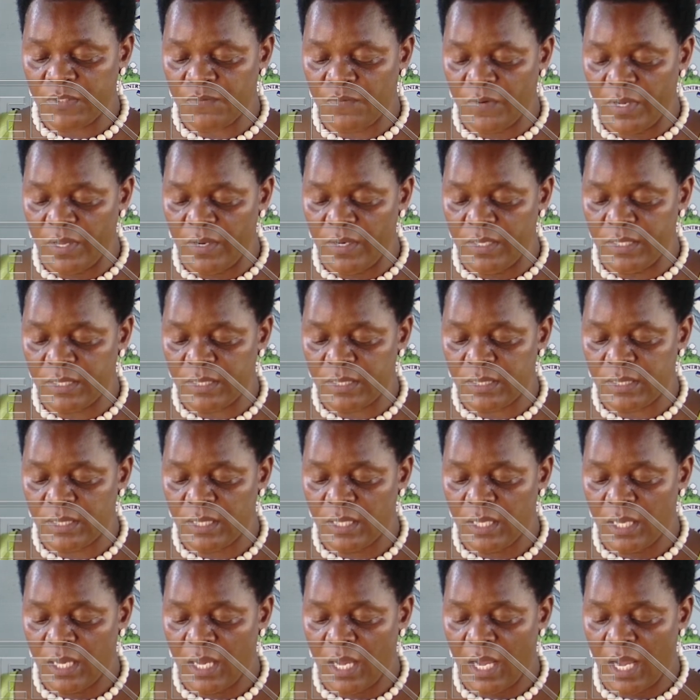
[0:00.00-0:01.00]
violence,
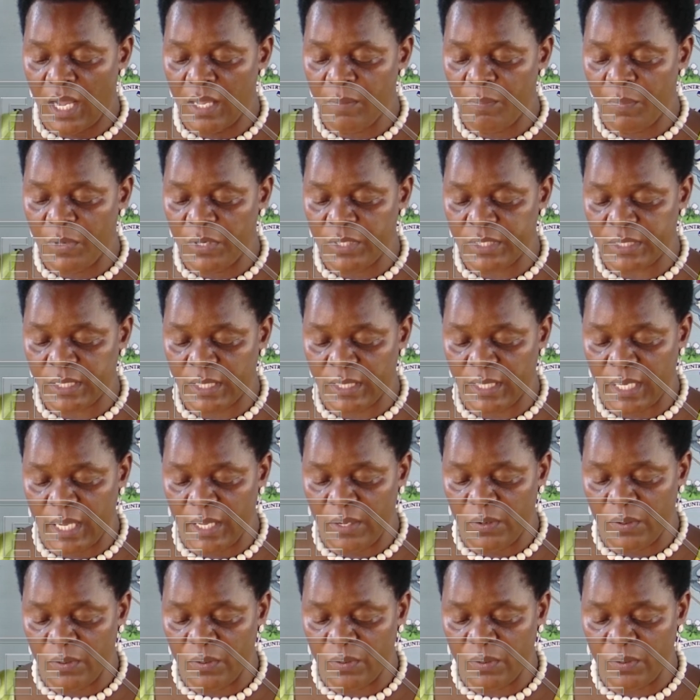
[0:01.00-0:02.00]
high policy
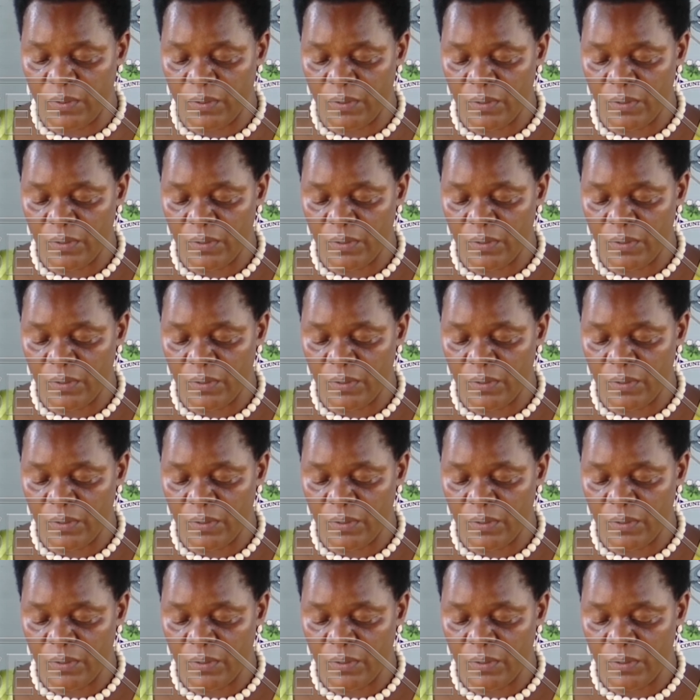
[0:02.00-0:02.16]
dialogue,